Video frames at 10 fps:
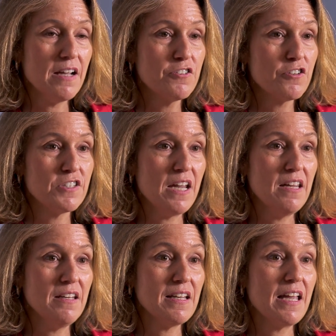
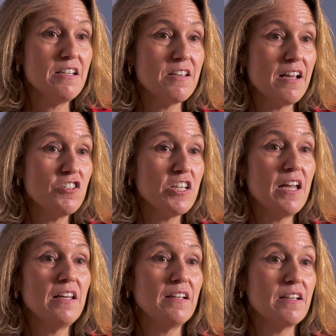entertaining and he's
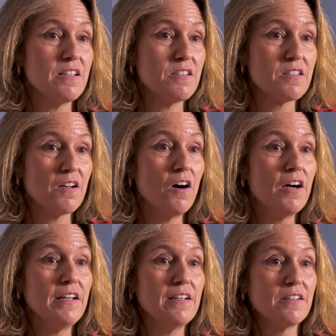educating his
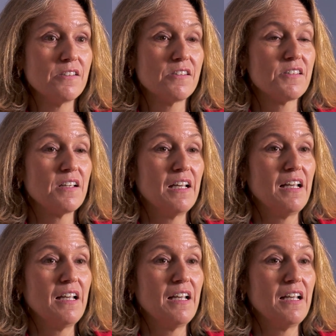audience.